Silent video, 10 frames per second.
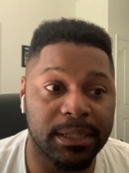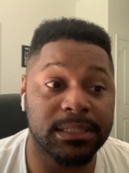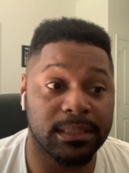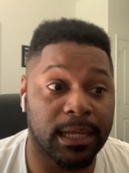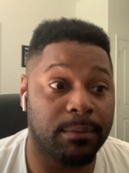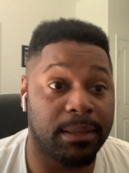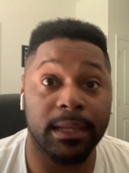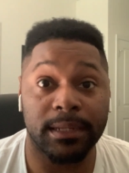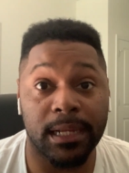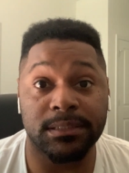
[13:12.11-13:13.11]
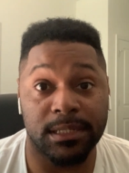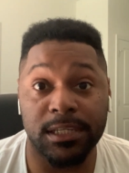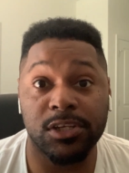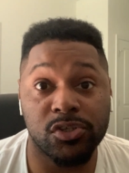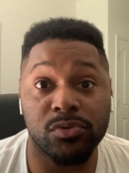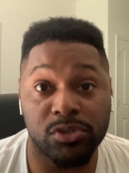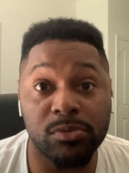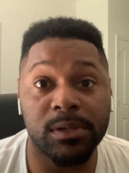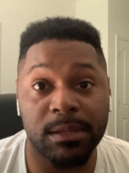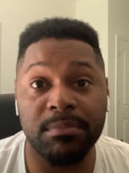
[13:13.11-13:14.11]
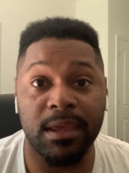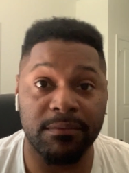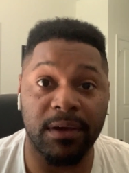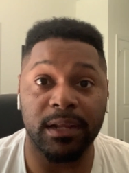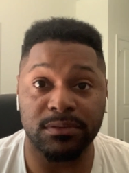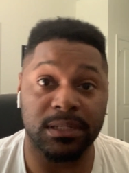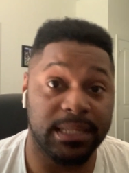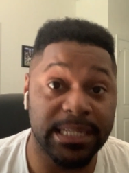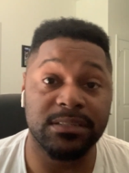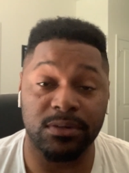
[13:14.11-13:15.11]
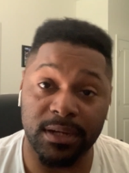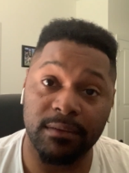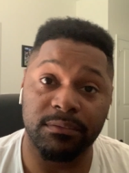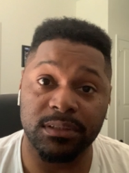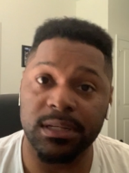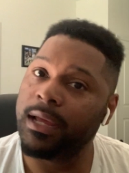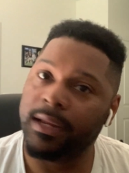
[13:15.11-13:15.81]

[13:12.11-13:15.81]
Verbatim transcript: That's a lineup that can actually get you to NBA Finals in the Eastern Conference,